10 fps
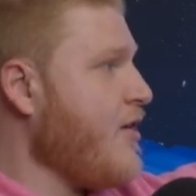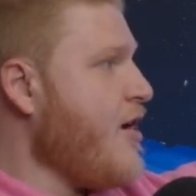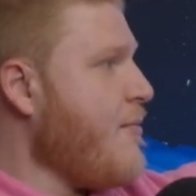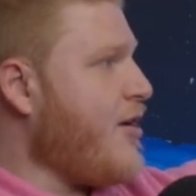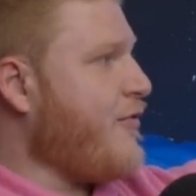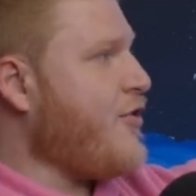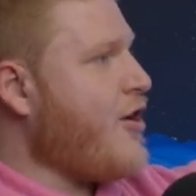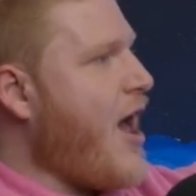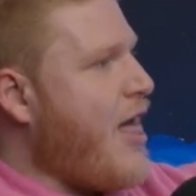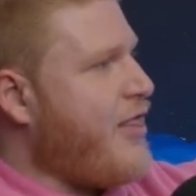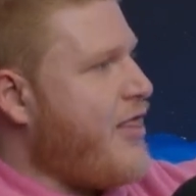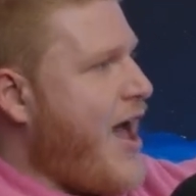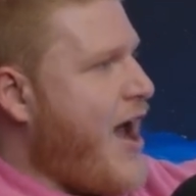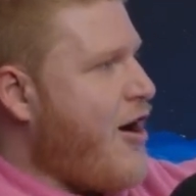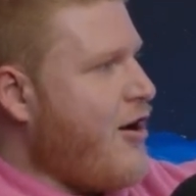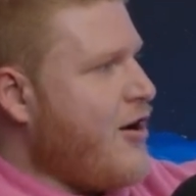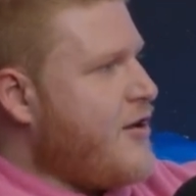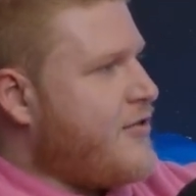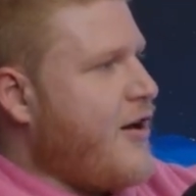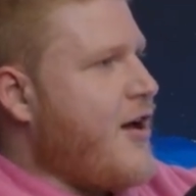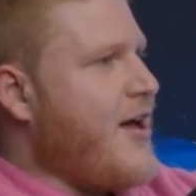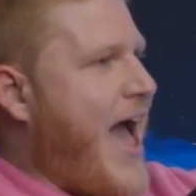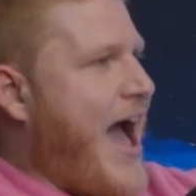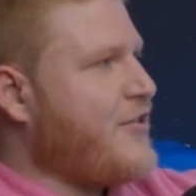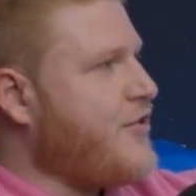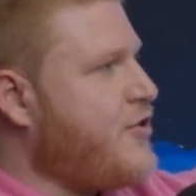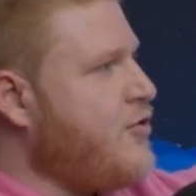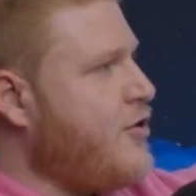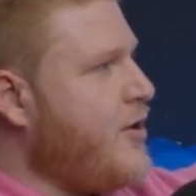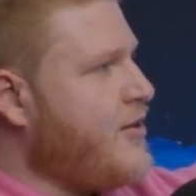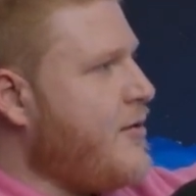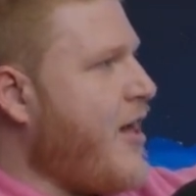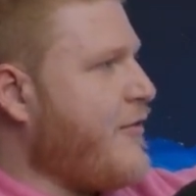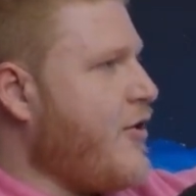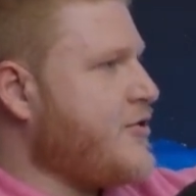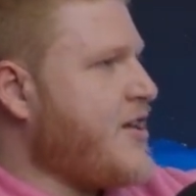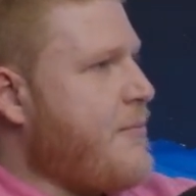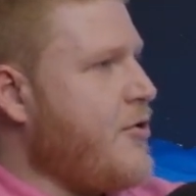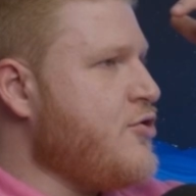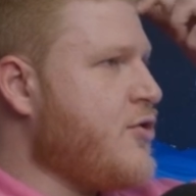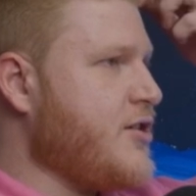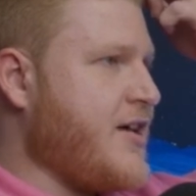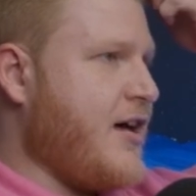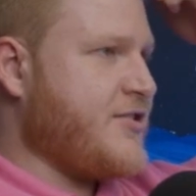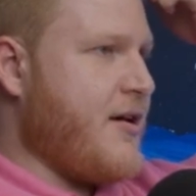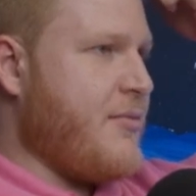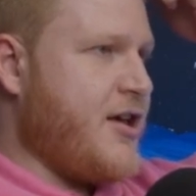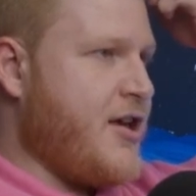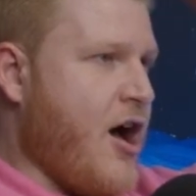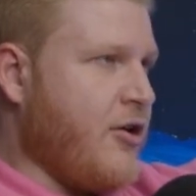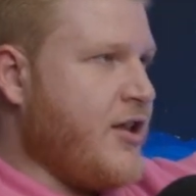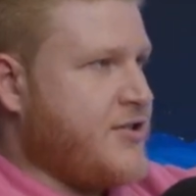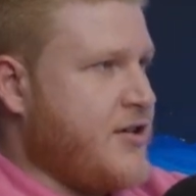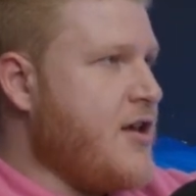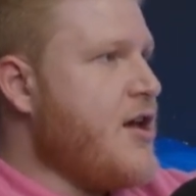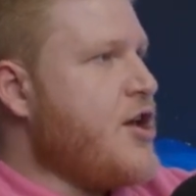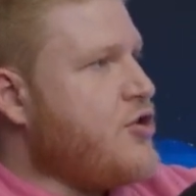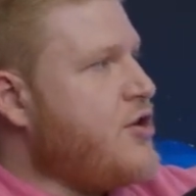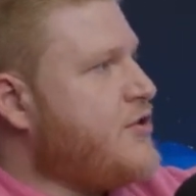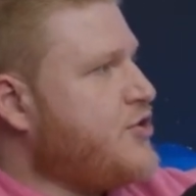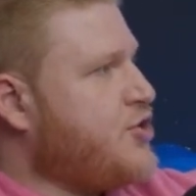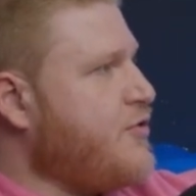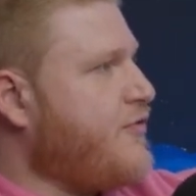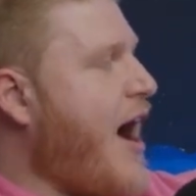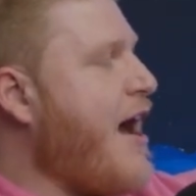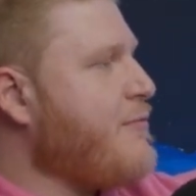But if you're not there to execute it with them, like for example, you could tell somebody, yo, listen, you need to shoot 5